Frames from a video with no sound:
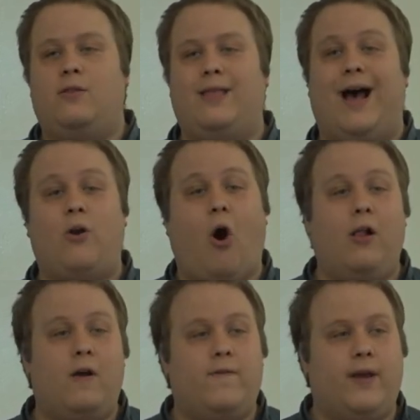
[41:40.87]
not
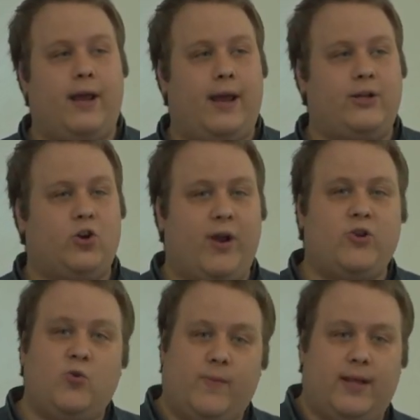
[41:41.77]
all of the
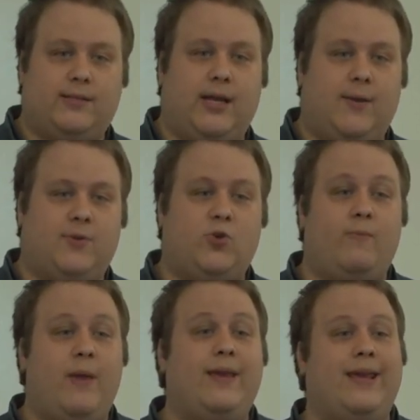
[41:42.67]
integration will be the same. So it
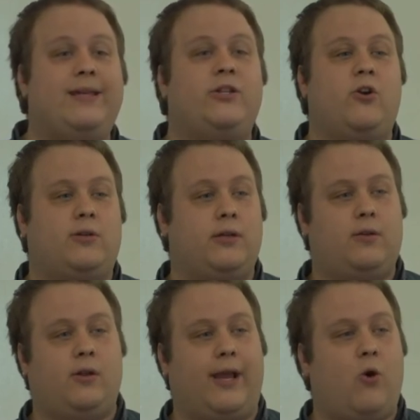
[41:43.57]
may be easier to
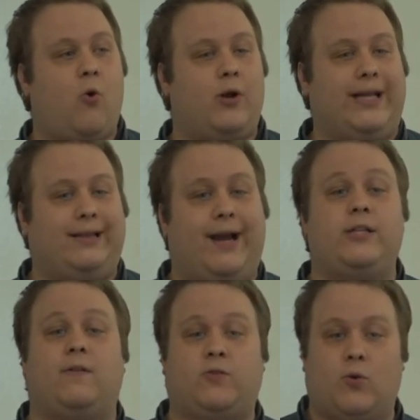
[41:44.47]
like correlate
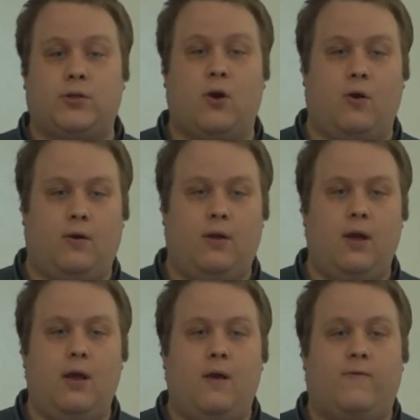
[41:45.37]
lines of source code
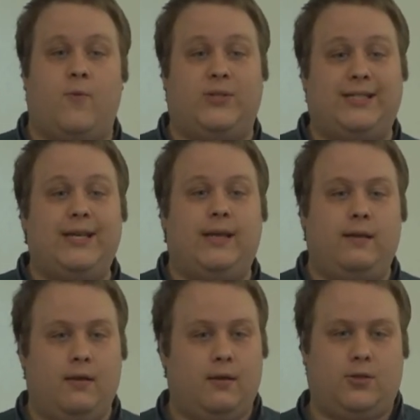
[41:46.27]
from
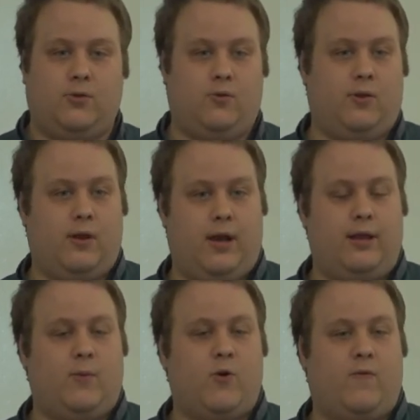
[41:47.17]
C to uh,
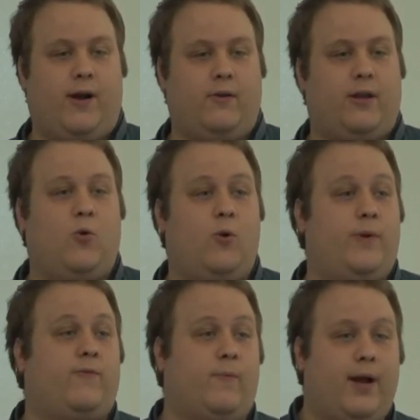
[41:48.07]
in the profiler than it would
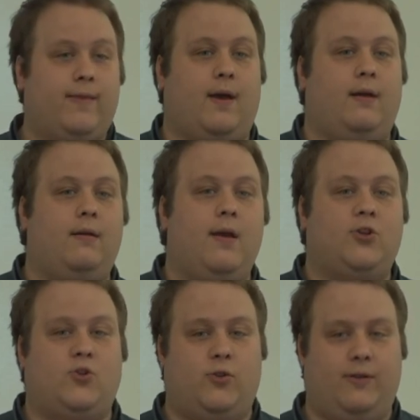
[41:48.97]
be from Python.
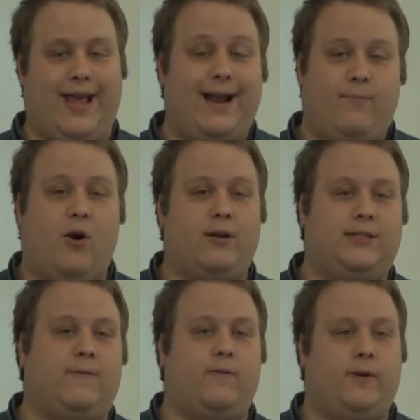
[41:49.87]
So that part is
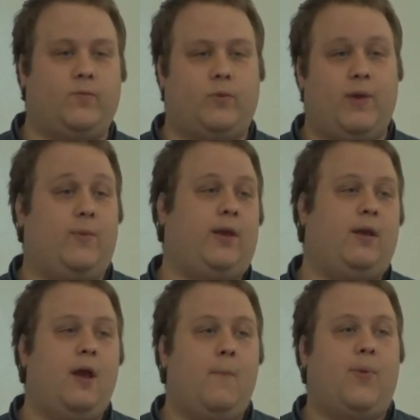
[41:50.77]
different, maybe.
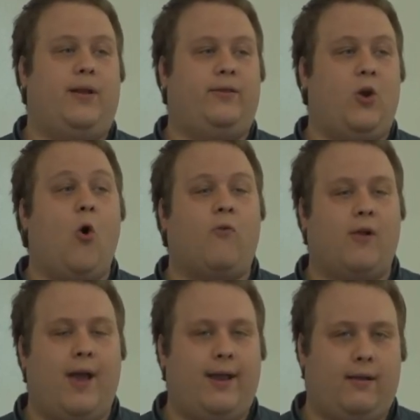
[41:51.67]
But the
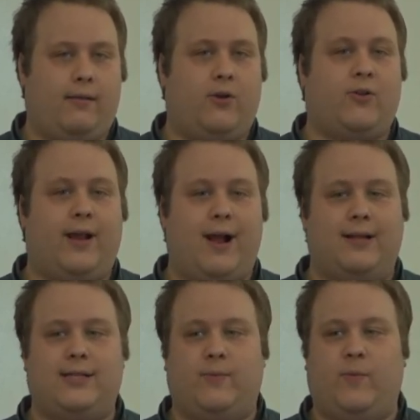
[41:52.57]
overlying, the underlying
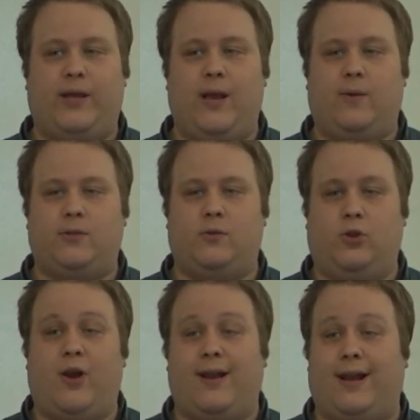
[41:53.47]
concept of being able to
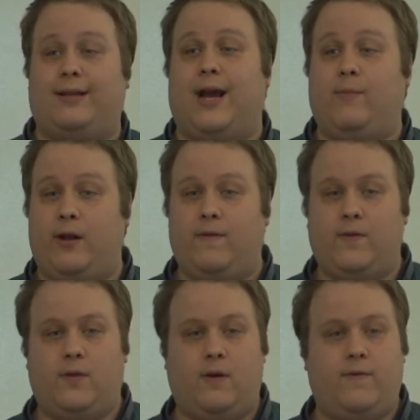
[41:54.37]
look at it, get a timeline of,
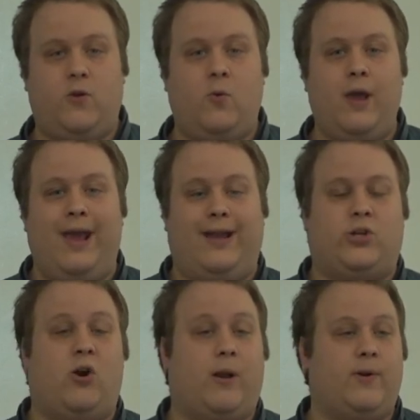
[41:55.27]
the, of you, and
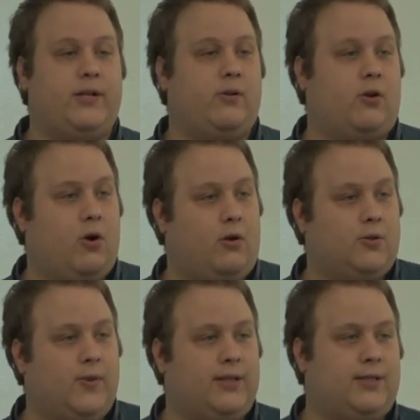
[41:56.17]
target particular
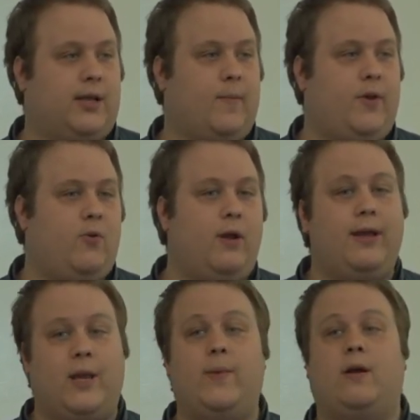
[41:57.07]
kernels with Nsight compute
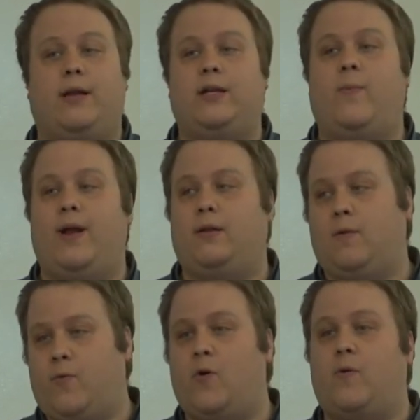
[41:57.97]
can be done independent
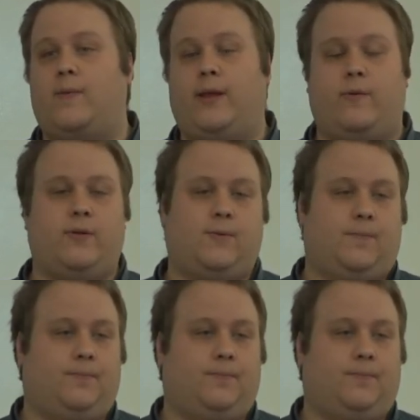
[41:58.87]
of programming language.